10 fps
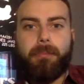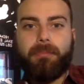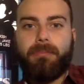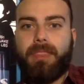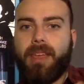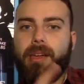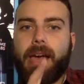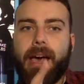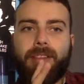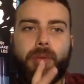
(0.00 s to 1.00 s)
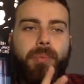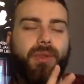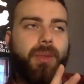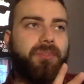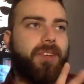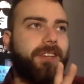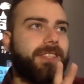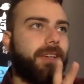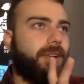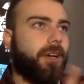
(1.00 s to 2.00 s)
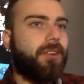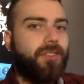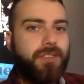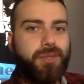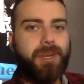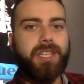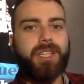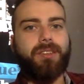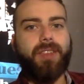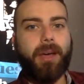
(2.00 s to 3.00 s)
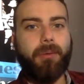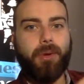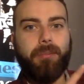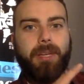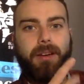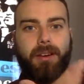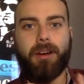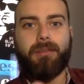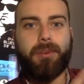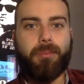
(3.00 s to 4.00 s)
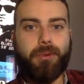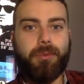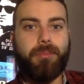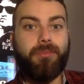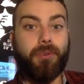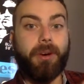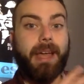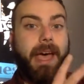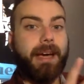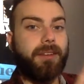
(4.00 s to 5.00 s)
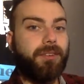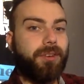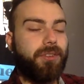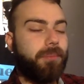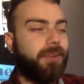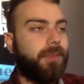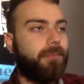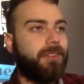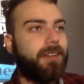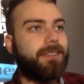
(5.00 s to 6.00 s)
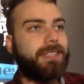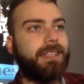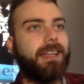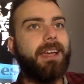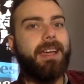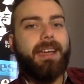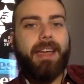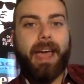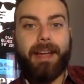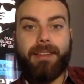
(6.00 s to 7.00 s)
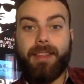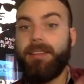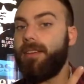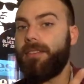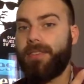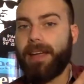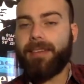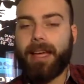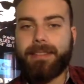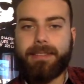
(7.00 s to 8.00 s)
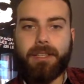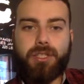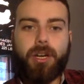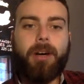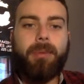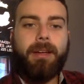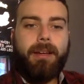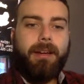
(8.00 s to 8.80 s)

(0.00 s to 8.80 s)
They had to put themselves in a lot of situations that would be uncomfortable for an actor to put themselves in, and they did a fantastic job.